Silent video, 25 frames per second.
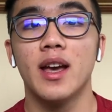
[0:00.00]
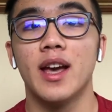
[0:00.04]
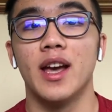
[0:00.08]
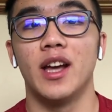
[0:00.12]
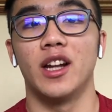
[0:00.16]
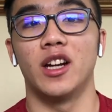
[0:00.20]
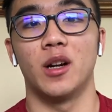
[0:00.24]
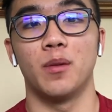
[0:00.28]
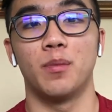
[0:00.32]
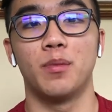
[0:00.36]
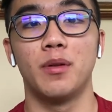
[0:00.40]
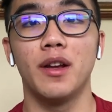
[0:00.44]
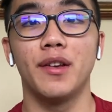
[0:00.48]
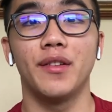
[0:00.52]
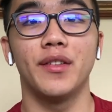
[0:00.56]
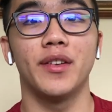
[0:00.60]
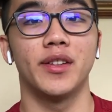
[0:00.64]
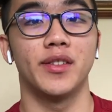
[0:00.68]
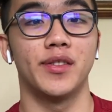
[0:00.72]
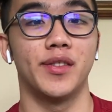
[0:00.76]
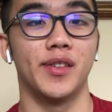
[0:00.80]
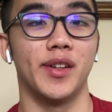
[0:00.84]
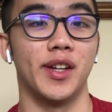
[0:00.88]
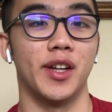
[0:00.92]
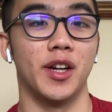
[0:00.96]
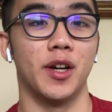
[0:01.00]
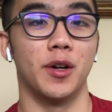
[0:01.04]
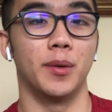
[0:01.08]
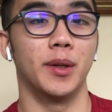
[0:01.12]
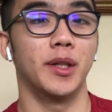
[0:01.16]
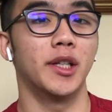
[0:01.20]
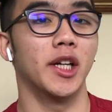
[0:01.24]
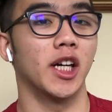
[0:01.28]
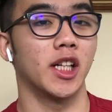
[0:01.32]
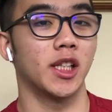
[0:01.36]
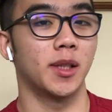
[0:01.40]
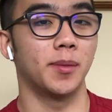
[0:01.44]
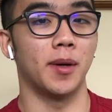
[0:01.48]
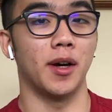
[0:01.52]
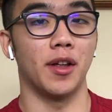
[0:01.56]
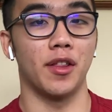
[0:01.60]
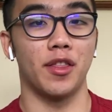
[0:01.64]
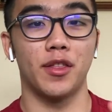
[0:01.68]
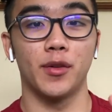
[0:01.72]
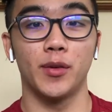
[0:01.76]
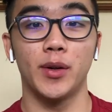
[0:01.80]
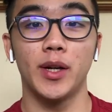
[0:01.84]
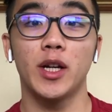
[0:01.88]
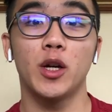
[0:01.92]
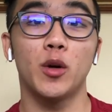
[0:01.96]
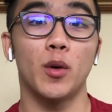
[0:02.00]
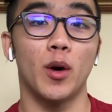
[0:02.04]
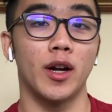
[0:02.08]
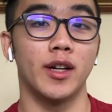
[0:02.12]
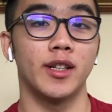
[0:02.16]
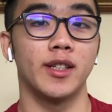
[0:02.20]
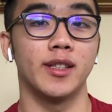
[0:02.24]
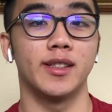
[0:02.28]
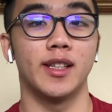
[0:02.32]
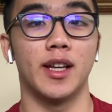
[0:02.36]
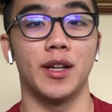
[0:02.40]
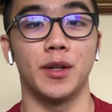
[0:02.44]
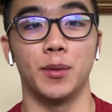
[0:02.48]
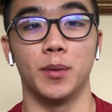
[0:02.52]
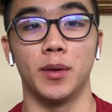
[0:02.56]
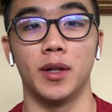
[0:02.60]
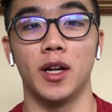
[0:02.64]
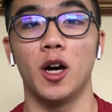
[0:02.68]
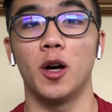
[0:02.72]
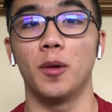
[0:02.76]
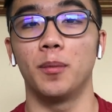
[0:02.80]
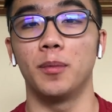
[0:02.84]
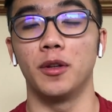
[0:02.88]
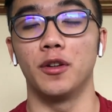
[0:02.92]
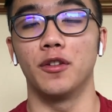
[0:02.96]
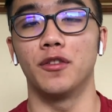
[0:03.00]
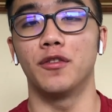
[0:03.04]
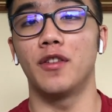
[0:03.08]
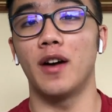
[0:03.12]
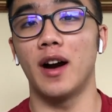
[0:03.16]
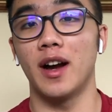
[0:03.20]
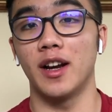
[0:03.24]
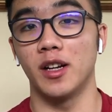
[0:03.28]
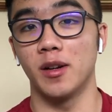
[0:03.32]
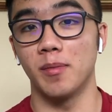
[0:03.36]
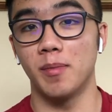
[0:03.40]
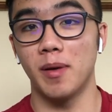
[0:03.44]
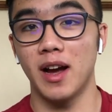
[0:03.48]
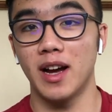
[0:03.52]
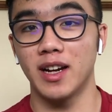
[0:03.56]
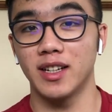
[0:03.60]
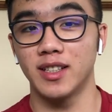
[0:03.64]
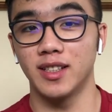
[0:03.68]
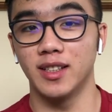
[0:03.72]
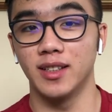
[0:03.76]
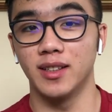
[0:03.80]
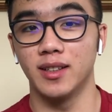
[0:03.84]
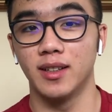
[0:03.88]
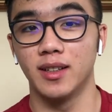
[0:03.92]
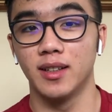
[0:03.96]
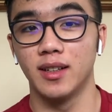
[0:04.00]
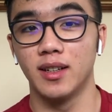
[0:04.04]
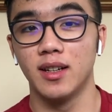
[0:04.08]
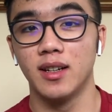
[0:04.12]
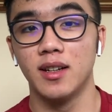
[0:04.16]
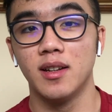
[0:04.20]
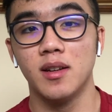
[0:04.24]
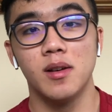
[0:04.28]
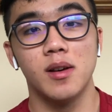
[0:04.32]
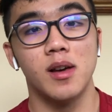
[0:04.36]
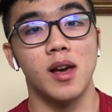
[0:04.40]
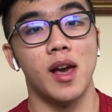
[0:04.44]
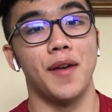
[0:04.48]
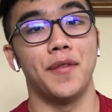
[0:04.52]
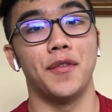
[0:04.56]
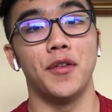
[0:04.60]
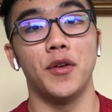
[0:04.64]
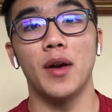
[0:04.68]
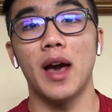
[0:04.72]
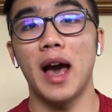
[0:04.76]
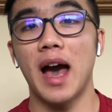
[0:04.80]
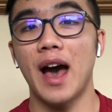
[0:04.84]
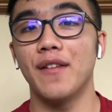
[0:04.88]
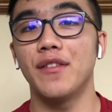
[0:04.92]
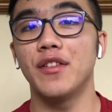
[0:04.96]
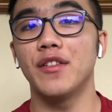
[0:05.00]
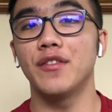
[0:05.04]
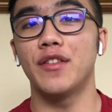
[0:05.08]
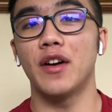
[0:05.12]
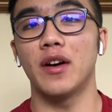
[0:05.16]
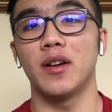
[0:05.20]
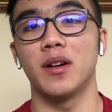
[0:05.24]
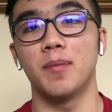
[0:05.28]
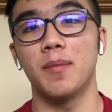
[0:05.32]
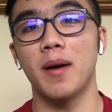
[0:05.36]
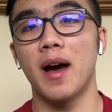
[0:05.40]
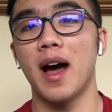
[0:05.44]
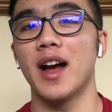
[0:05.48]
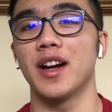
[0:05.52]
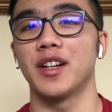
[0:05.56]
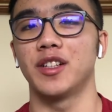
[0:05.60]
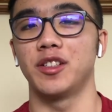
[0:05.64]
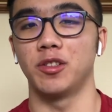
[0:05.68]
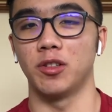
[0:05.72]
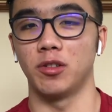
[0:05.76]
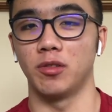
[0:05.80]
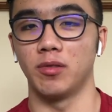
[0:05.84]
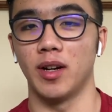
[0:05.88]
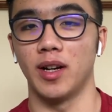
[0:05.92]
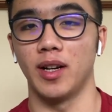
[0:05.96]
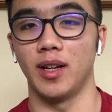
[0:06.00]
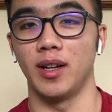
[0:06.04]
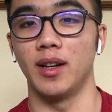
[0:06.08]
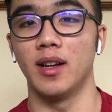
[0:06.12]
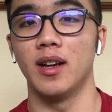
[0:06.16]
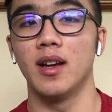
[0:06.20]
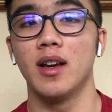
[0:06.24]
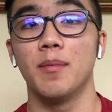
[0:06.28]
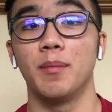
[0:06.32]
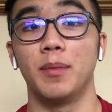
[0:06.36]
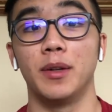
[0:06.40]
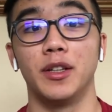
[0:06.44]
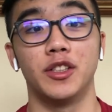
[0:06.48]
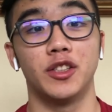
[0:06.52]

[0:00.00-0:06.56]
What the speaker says: In our previous video, we talked about 3 questions that would help you find your passion. If you haven't found a passion already, be